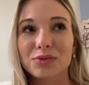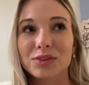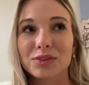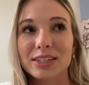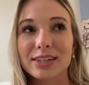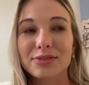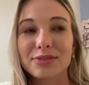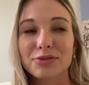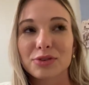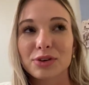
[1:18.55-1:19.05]
The
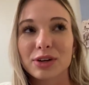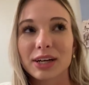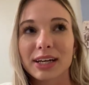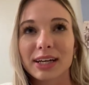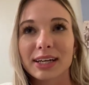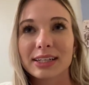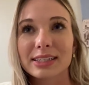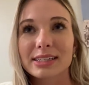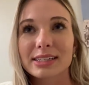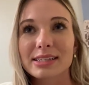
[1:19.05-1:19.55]

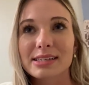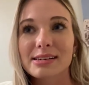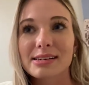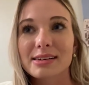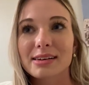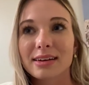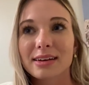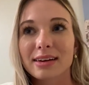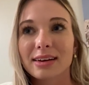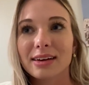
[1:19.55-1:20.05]
different
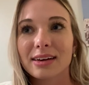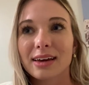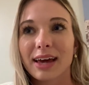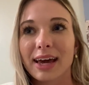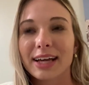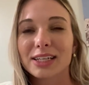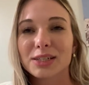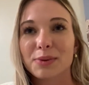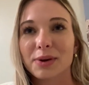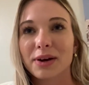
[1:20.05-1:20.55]

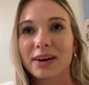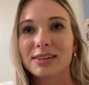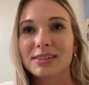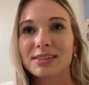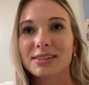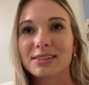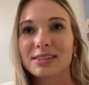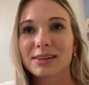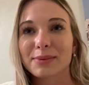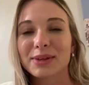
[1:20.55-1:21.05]

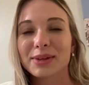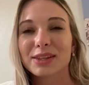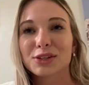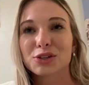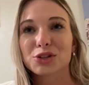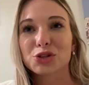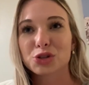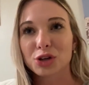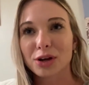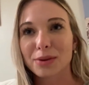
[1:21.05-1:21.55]
experiences, I mean, the
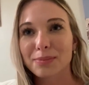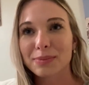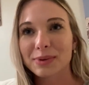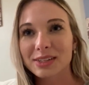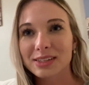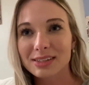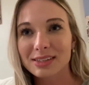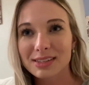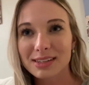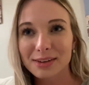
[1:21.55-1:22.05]
strip
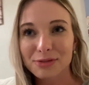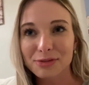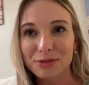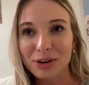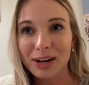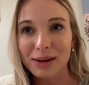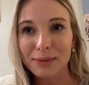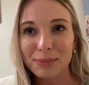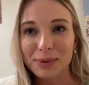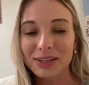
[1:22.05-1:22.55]
is
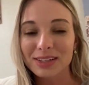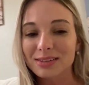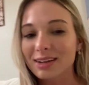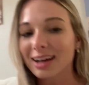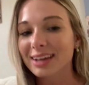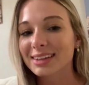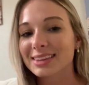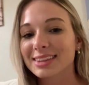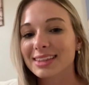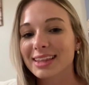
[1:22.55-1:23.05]
different, but it's
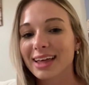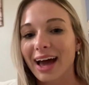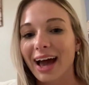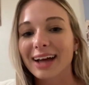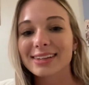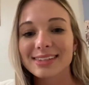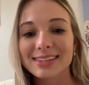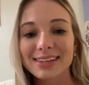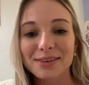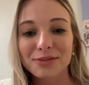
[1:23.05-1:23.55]
not
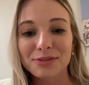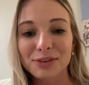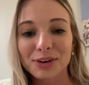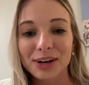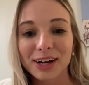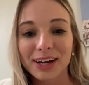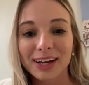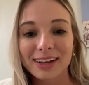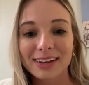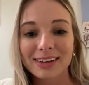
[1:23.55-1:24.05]
that
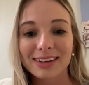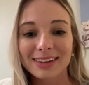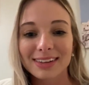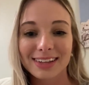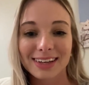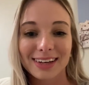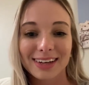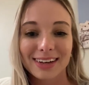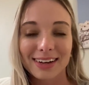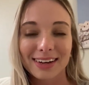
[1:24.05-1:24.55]
different.
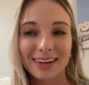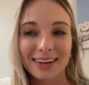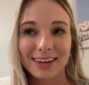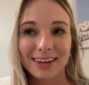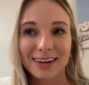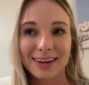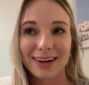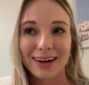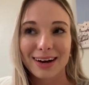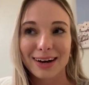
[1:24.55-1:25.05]

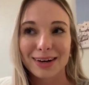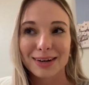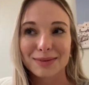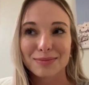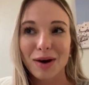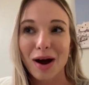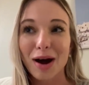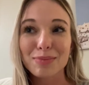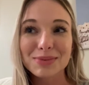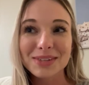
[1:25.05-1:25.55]
The
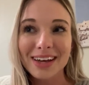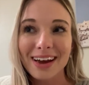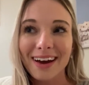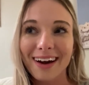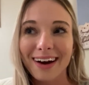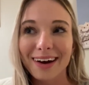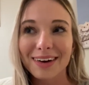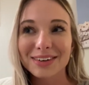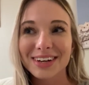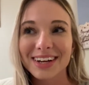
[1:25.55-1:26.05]

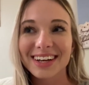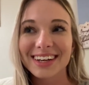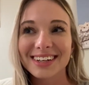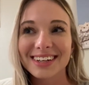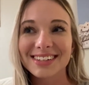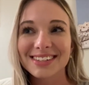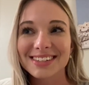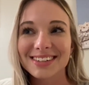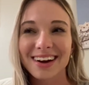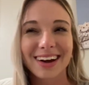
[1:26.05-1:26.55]
uptown
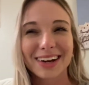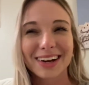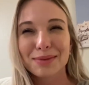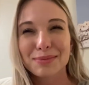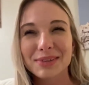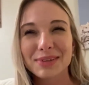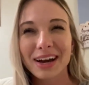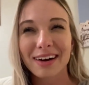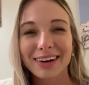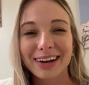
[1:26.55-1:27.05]
is not
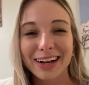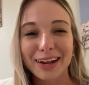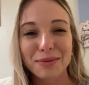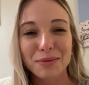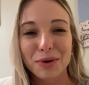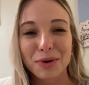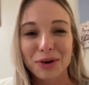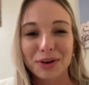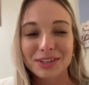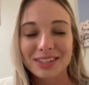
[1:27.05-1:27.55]
uptown
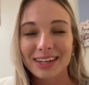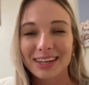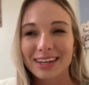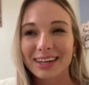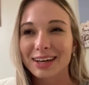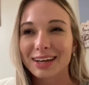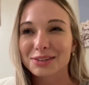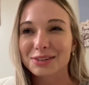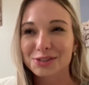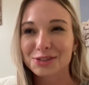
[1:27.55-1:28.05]
anymore. It's like
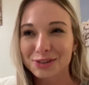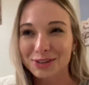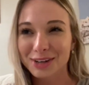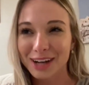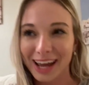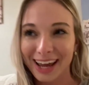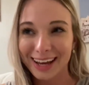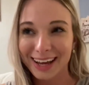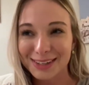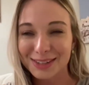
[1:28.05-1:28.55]

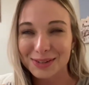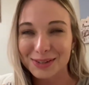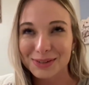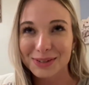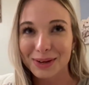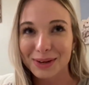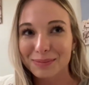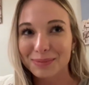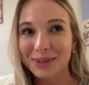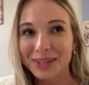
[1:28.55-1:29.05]
yesterday's or
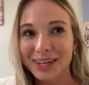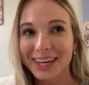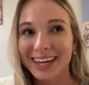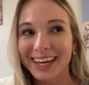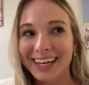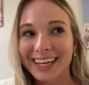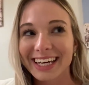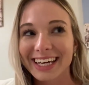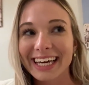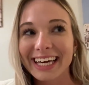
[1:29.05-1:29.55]

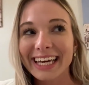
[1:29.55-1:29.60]
something.